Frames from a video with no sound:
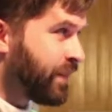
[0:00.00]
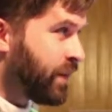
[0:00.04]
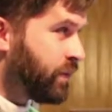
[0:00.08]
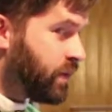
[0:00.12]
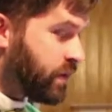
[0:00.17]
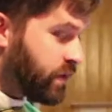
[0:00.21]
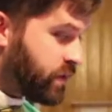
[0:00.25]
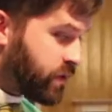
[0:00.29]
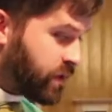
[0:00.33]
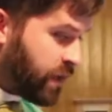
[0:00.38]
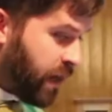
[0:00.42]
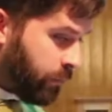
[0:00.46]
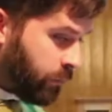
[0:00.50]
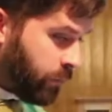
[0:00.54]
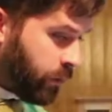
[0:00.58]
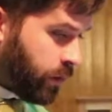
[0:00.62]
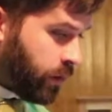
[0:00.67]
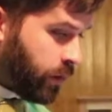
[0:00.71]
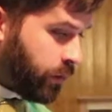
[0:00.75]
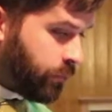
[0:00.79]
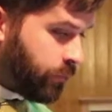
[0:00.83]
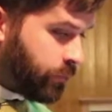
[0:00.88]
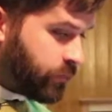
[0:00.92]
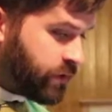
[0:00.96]
This
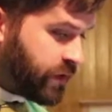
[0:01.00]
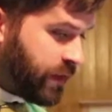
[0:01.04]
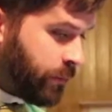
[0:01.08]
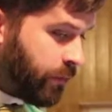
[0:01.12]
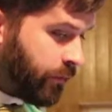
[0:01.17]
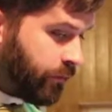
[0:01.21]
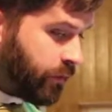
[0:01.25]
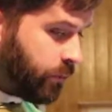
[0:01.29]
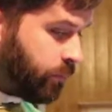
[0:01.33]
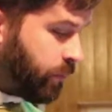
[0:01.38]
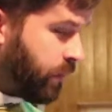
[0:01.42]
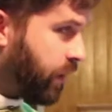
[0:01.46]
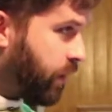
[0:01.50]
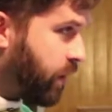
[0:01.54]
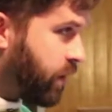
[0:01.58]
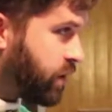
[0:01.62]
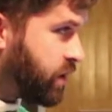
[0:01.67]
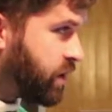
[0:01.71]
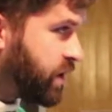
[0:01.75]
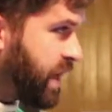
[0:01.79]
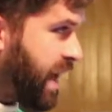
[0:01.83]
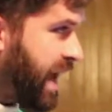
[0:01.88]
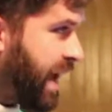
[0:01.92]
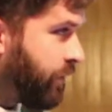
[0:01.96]
summer, some of the
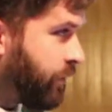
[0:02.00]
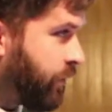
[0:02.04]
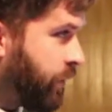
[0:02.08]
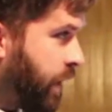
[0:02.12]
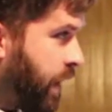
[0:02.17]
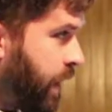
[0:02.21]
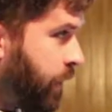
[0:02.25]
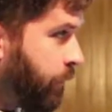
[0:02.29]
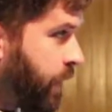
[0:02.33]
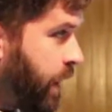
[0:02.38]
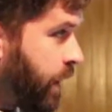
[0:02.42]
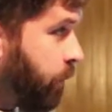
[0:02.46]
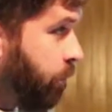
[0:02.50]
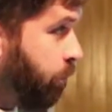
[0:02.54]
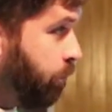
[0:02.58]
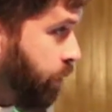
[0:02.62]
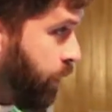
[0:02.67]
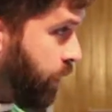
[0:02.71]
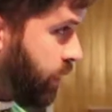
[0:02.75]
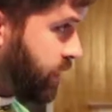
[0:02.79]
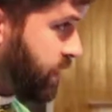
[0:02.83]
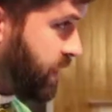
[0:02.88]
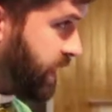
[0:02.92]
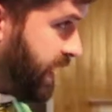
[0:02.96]
parish staff and I read a
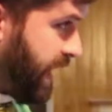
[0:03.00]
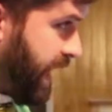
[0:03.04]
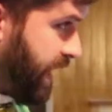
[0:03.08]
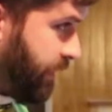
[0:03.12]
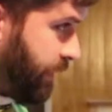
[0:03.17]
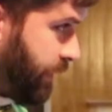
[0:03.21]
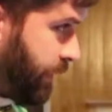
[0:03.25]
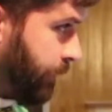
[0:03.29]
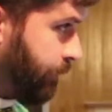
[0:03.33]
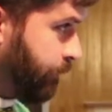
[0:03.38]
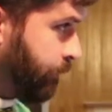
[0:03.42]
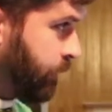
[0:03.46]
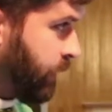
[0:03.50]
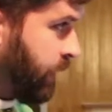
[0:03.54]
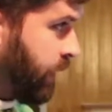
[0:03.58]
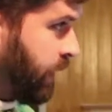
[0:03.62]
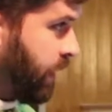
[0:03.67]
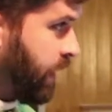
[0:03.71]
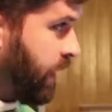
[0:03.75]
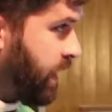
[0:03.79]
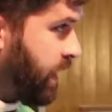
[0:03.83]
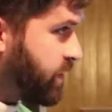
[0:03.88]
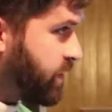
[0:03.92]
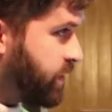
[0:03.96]
book together,
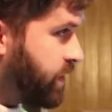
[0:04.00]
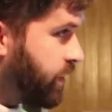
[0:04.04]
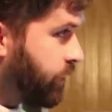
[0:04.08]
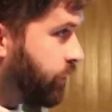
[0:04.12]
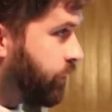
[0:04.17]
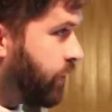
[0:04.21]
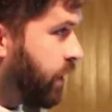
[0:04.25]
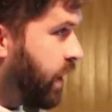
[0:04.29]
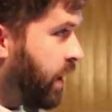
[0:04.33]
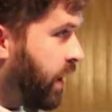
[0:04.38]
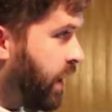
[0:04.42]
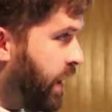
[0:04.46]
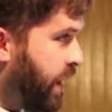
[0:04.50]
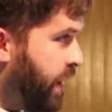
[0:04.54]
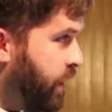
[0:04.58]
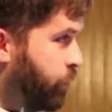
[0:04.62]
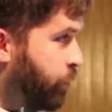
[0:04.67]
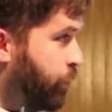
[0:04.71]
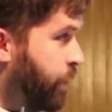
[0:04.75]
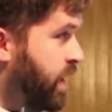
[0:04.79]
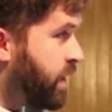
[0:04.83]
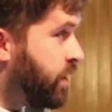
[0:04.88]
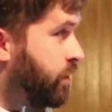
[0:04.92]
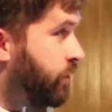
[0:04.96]

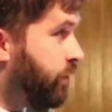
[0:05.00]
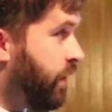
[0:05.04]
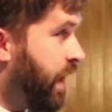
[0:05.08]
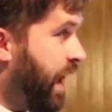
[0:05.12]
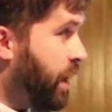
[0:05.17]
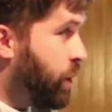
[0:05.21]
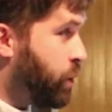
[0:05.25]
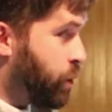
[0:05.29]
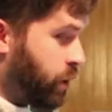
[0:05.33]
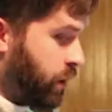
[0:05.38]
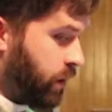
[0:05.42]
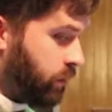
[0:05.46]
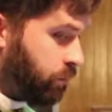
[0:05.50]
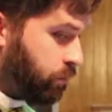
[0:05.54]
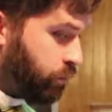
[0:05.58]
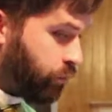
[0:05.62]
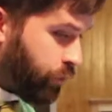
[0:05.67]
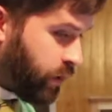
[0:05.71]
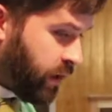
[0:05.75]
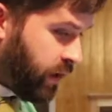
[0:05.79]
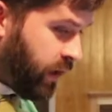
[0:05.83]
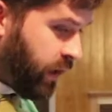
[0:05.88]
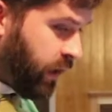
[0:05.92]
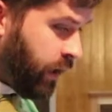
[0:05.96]
Divine Renovation,
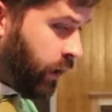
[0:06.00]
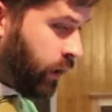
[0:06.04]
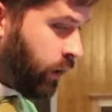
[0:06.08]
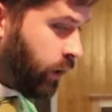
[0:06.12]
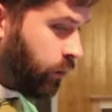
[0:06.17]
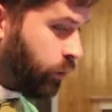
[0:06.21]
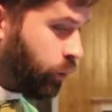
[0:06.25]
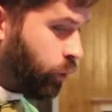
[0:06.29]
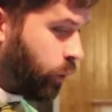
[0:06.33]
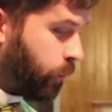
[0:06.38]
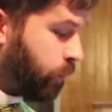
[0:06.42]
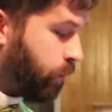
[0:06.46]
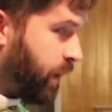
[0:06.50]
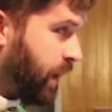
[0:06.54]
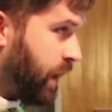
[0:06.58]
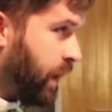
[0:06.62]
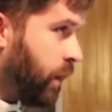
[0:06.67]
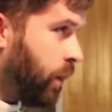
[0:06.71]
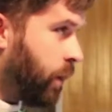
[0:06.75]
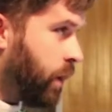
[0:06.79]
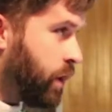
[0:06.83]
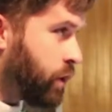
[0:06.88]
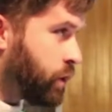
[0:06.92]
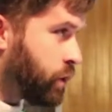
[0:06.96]
Bringing Your
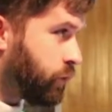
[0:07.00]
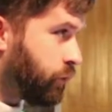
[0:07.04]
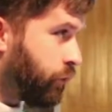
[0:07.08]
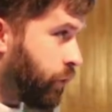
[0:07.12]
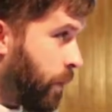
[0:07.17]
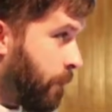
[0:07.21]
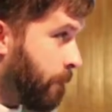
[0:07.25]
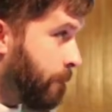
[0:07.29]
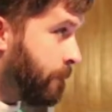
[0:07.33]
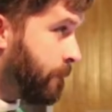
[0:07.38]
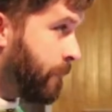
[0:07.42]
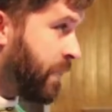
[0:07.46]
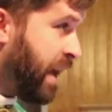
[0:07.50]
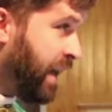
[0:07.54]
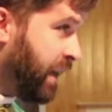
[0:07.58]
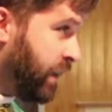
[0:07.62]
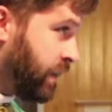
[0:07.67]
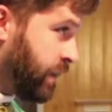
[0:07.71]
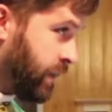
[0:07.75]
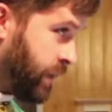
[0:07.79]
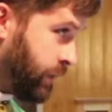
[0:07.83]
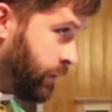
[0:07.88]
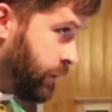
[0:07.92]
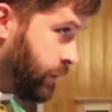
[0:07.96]
Parish from
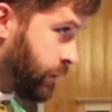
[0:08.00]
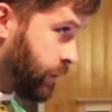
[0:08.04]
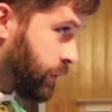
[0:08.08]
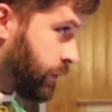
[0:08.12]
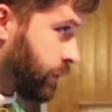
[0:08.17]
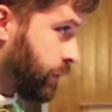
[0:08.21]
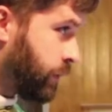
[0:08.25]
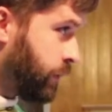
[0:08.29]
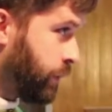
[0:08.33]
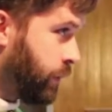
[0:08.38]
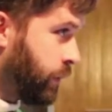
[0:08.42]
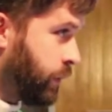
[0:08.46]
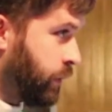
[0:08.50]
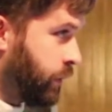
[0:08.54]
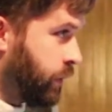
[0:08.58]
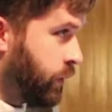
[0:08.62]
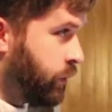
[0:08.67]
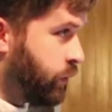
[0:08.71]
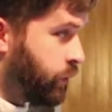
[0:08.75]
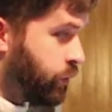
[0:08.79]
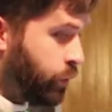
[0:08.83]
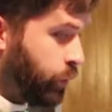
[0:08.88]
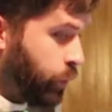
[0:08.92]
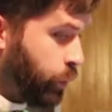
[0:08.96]
Maintenance
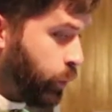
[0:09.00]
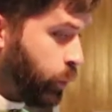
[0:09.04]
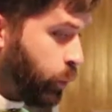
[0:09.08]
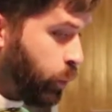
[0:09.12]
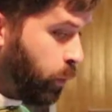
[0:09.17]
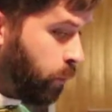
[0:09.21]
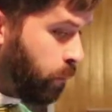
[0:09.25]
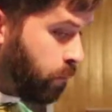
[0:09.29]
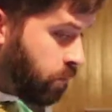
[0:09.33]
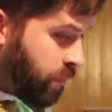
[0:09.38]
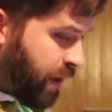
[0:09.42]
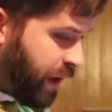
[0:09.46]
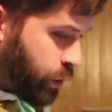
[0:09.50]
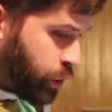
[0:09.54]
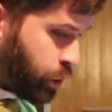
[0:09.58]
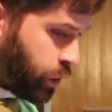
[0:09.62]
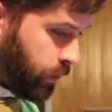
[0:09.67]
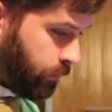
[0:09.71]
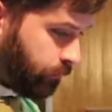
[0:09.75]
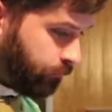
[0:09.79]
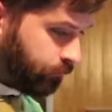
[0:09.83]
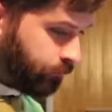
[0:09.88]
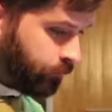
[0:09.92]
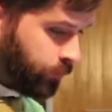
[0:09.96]
to
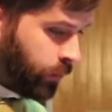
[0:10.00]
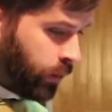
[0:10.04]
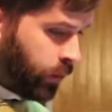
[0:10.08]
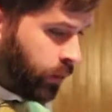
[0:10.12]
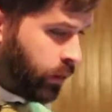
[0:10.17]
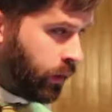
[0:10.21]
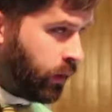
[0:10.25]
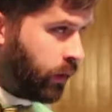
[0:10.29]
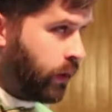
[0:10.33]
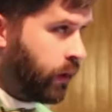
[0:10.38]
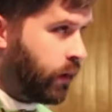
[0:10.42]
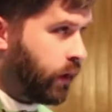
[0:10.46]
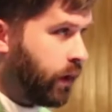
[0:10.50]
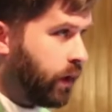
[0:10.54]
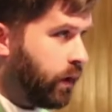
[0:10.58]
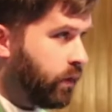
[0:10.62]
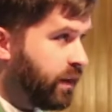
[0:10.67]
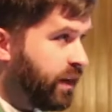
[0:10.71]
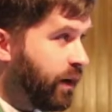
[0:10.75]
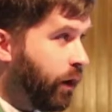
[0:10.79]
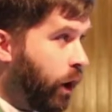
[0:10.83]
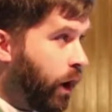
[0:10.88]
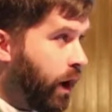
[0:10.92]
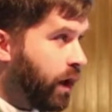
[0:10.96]
Mission.
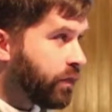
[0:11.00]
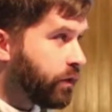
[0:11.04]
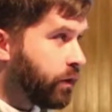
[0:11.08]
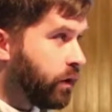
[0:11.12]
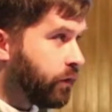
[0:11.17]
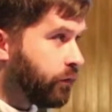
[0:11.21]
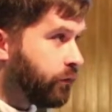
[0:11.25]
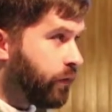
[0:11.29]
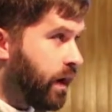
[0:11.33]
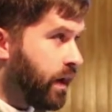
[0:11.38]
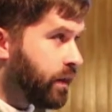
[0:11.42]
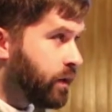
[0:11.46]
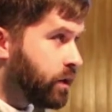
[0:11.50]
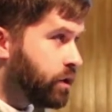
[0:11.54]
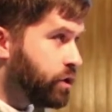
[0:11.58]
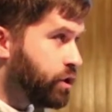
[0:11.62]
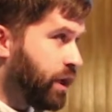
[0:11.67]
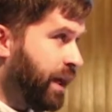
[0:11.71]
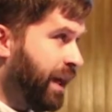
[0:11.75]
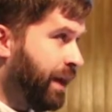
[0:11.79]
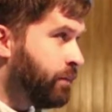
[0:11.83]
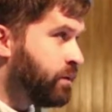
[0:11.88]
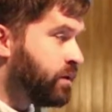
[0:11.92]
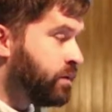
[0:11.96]
The author, Father
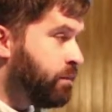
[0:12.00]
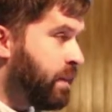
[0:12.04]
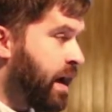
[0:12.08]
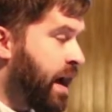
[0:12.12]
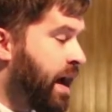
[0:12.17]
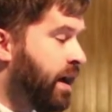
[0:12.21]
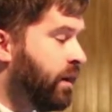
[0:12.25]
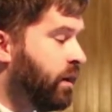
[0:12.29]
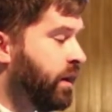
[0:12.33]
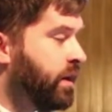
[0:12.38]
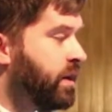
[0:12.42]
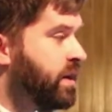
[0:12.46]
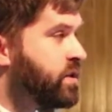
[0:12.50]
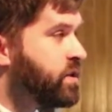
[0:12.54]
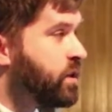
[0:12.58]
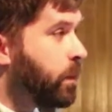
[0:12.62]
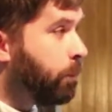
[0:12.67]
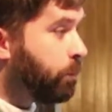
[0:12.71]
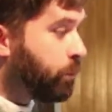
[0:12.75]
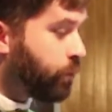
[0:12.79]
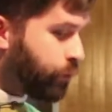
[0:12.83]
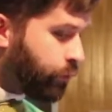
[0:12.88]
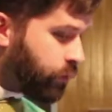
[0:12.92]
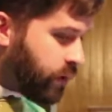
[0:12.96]
James Mallon, is
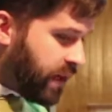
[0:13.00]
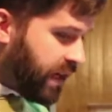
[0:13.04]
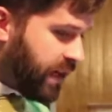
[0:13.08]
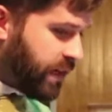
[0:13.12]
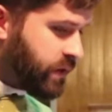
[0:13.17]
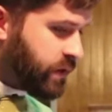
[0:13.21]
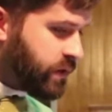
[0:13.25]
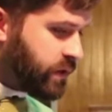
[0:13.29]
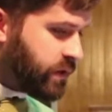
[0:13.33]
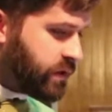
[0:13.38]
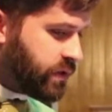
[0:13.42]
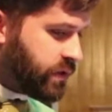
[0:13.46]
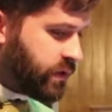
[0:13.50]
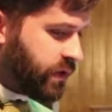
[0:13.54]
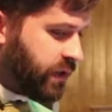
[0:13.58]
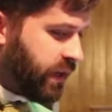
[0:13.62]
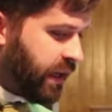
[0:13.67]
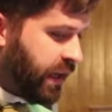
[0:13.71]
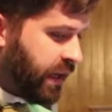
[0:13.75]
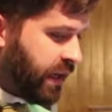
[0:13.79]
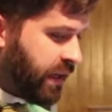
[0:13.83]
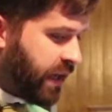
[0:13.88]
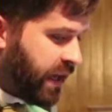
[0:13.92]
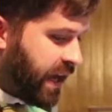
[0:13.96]
a priest
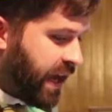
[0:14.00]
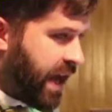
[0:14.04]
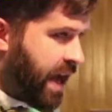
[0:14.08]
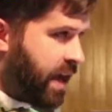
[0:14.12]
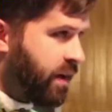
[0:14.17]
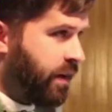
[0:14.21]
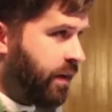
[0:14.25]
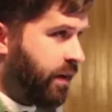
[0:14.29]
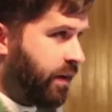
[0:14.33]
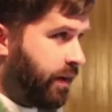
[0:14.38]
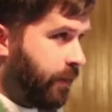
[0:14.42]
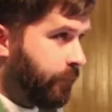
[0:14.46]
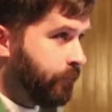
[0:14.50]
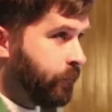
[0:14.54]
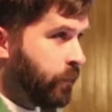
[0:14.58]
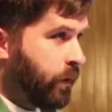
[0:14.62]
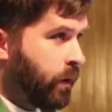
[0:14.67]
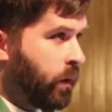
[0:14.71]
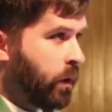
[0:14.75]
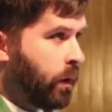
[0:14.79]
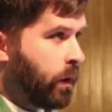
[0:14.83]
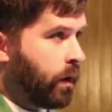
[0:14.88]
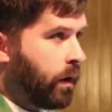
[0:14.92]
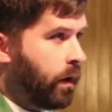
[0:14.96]
in Canada.
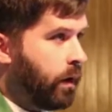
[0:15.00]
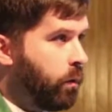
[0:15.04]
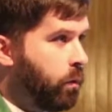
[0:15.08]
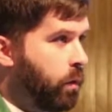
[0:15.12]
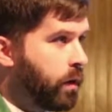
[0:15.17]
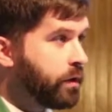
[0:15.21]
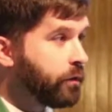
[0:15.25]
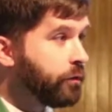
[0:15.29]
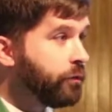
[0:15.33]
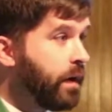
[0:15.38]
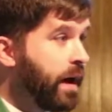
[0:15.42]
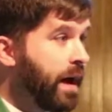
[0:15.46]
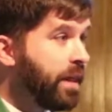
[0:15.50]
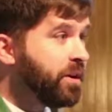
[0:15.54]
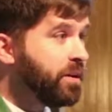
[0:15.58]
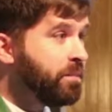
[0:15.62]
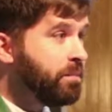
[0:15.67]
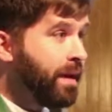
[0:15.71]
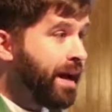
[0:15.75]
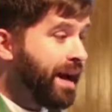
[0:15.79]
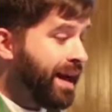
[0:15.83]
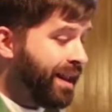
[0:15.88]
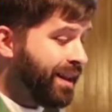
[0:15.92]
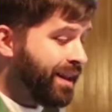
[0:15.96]
One of Father
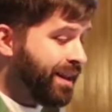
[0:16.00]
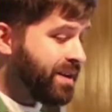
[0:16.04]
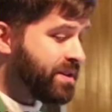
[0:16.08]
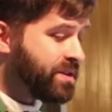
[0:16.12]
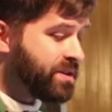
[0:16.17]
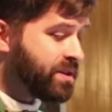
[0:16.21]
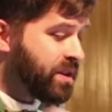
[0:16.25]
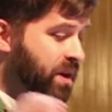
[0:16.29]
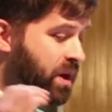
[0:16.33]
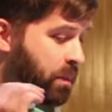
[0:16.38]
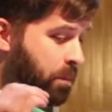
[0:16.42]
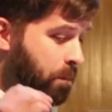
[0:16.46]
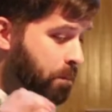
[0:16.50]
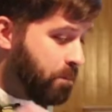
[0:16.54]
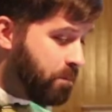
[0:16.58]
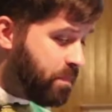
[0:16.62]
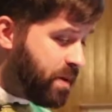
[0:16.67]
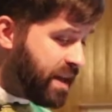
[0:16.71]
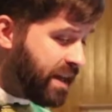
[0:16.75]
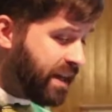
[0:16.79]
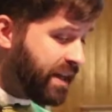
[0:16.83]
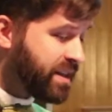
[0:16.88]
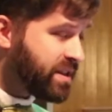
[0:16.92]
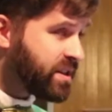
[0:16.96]
Mallon's
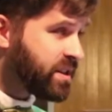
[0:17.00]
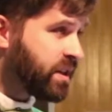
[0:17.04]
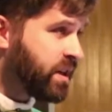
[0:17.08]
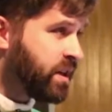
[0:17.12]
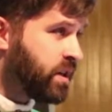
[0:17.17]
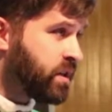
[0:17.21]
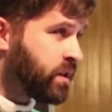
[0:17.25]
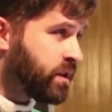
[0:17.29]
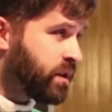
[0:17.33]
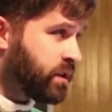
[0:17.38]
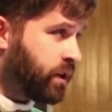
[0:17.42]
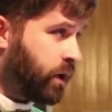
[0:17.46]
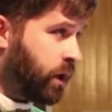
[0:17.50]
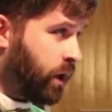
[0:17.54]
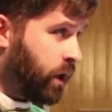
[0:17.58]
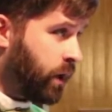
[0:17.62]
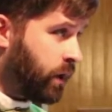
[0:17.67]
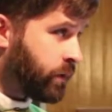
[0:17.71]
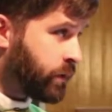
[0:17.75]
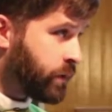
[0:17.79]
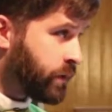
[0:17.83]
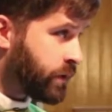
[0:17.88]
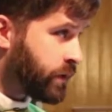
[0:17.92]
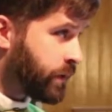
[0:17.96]
biggest
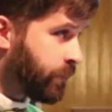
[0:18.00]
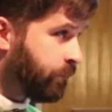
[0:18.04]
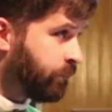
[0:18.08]
concerns,